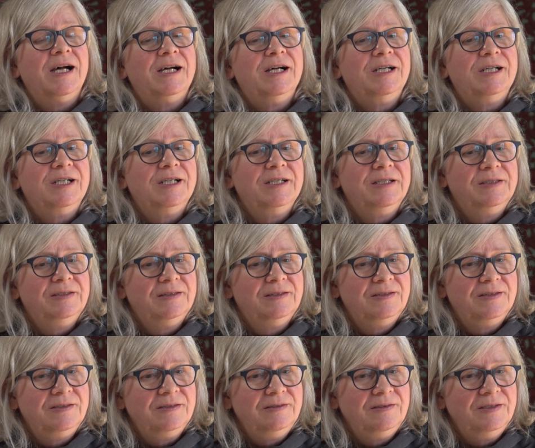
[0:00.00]

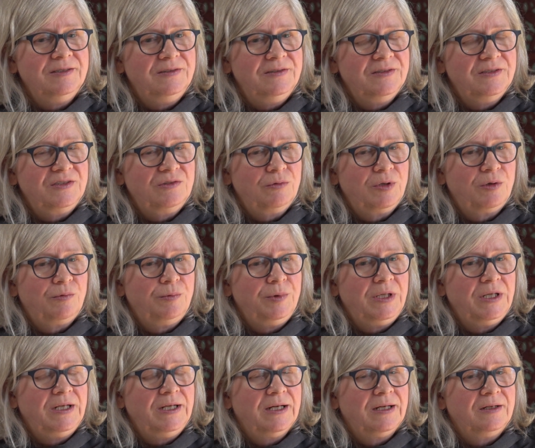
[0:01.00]
And this is where
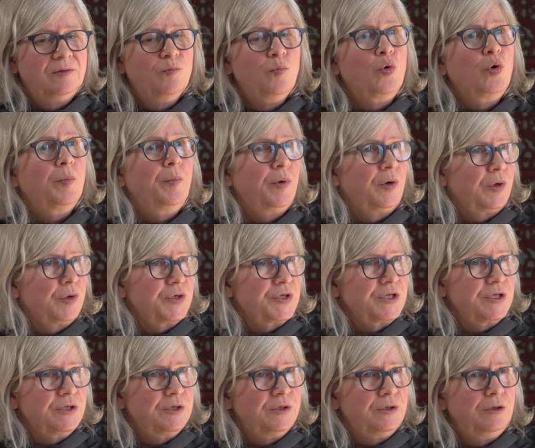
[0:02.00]
we get more
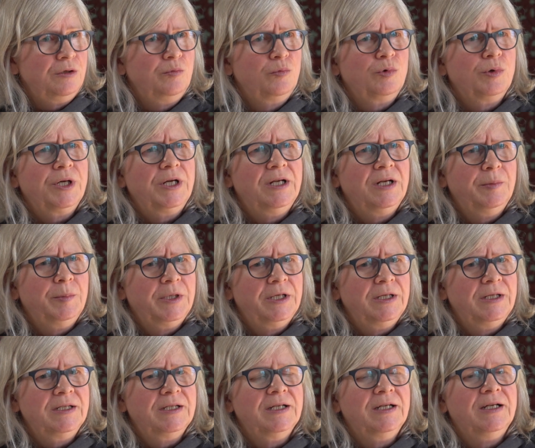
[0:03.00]
personal, more
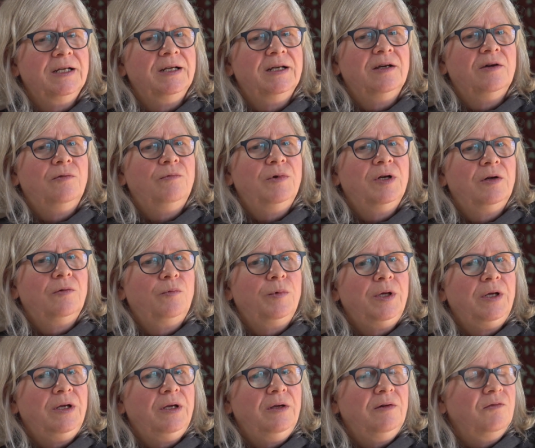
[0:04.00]
intimate, where
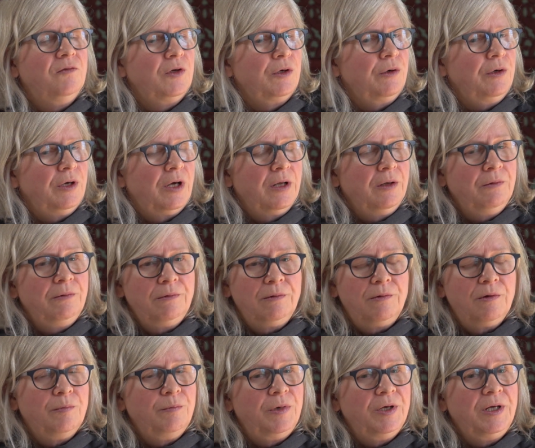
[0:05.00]
we very
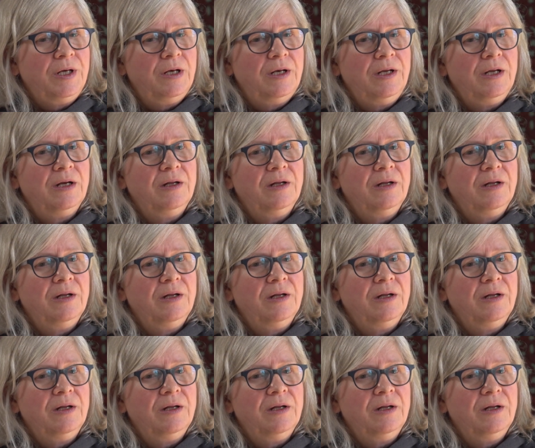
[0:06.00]
completely